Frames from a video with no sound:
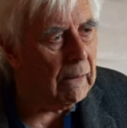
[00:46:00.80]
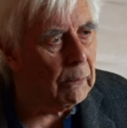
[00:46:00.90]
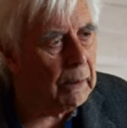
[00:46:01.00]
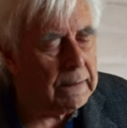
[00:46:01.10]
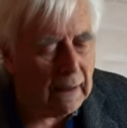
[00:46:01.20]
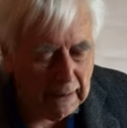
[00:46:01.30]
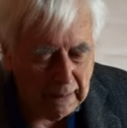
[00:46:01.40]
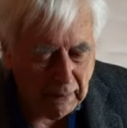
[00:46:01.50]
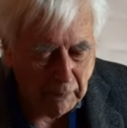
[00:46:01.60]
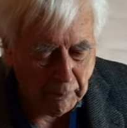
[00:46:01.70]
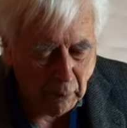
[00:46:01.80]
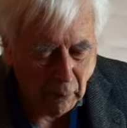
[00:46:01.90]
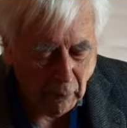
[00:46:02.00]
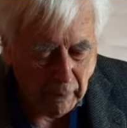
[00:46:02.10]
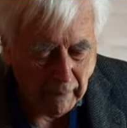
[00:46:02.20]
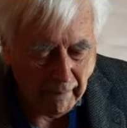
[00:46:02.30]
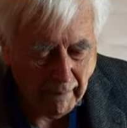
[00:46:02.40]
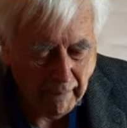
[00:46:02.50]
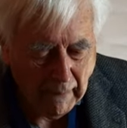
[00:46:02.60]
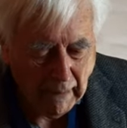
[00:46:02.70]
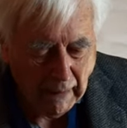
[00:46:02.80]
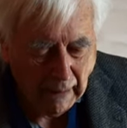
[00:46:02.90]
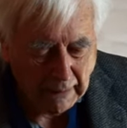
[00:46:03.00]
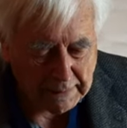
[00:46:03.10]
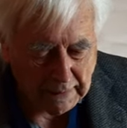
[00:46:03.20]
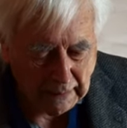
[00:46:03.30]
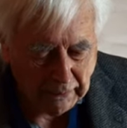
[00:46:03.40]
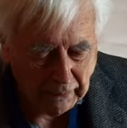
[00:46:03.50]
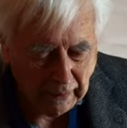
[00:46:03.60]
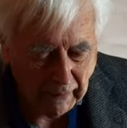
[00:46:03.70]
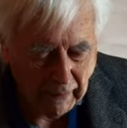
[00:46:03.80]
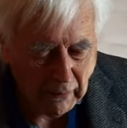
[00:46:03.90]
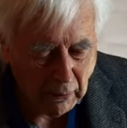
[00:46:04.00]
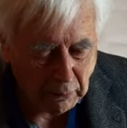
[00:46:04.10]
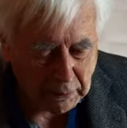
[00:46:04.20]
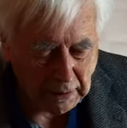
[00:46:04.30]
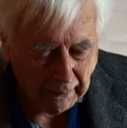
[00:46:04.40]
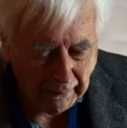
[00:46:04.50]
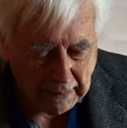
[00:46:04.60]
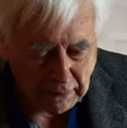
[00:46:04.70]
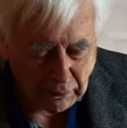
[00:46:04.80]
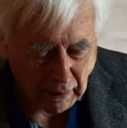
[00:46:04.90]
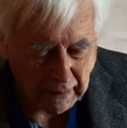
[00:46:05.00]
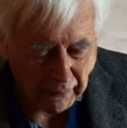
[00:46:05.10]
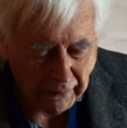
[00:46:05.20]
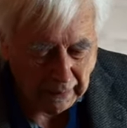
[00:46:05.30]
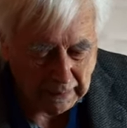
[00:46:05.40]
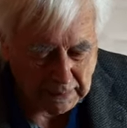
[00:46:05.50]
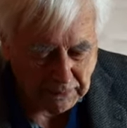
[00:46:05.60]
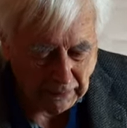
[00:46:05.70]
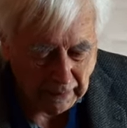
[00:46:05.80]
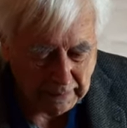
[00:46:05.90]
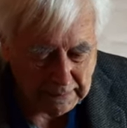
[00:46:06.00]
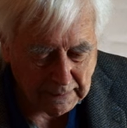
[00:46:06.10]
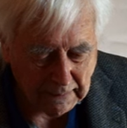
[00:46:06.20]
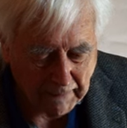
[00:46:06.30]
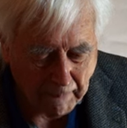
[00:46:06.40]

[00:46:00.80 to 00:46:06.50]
if we take on board a Saviour who's done these great things for us.